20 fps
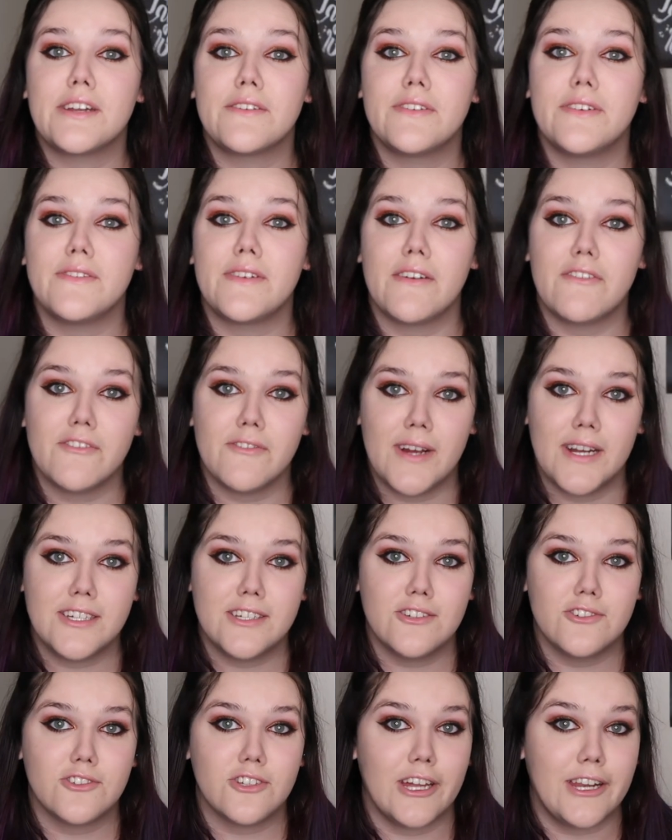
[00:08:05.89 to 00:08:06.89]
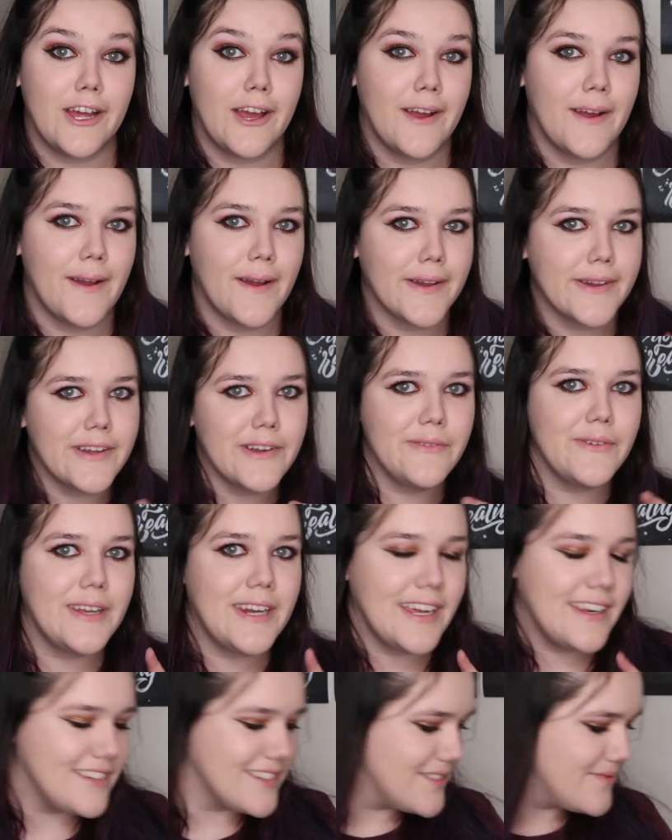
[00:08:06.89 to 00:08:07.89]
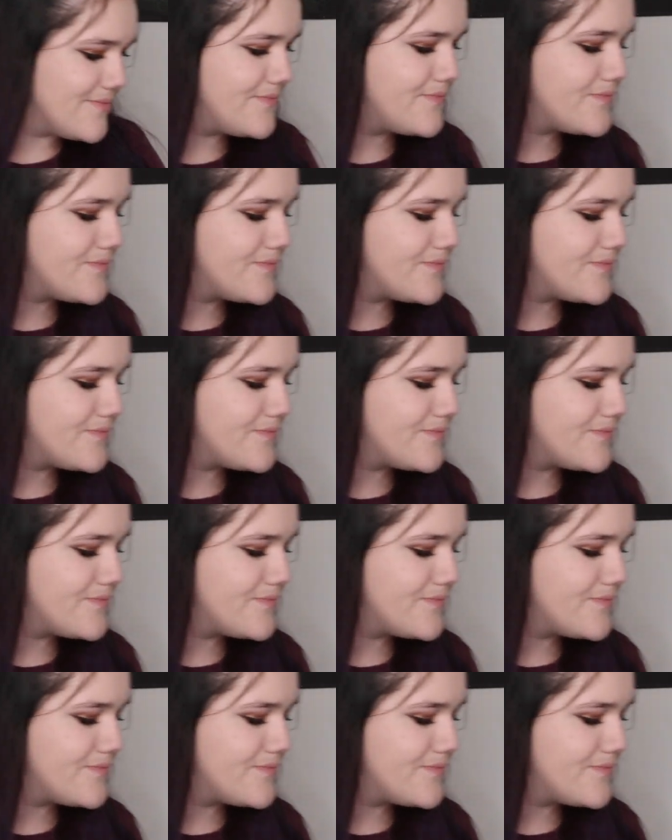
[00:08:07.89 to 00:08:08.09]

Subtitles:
If you've never read it, you should go read it.